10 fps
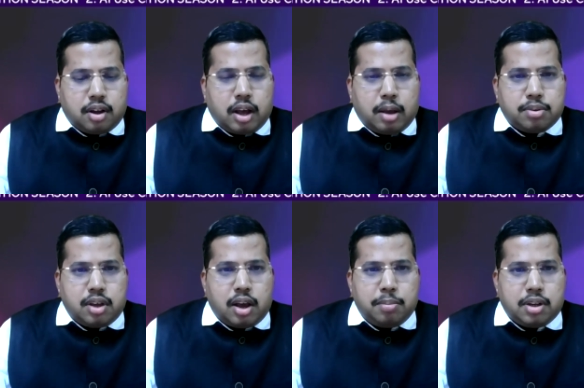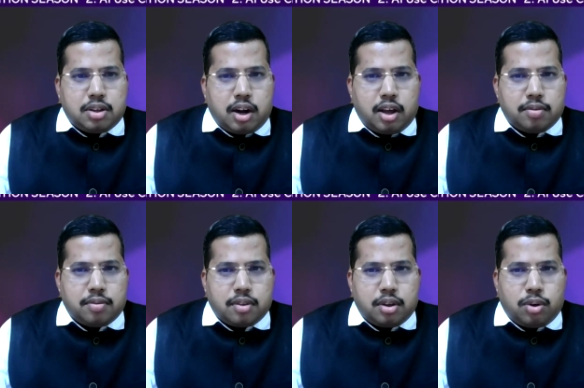I am CA Amith Shenoy,
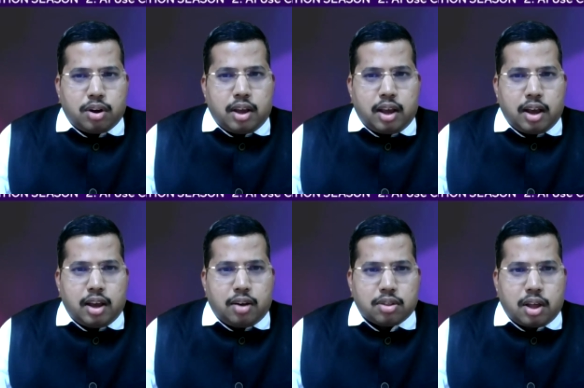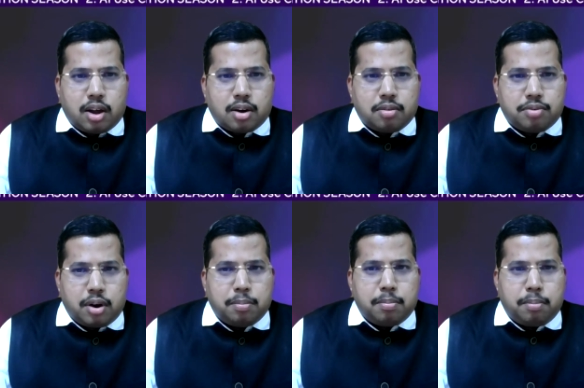your AI avatar
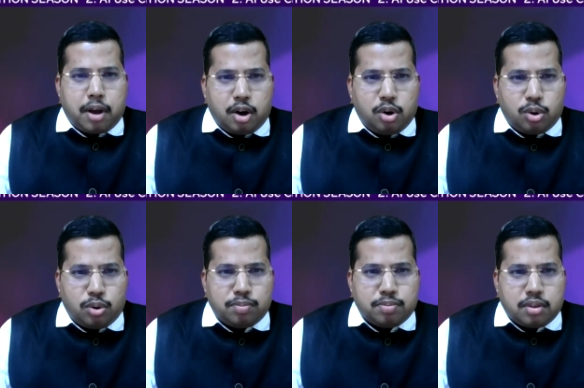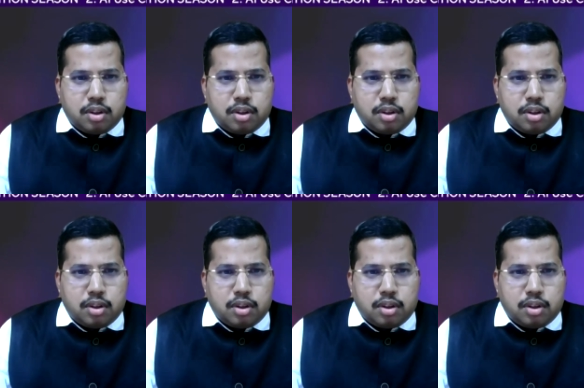from Bengaluru.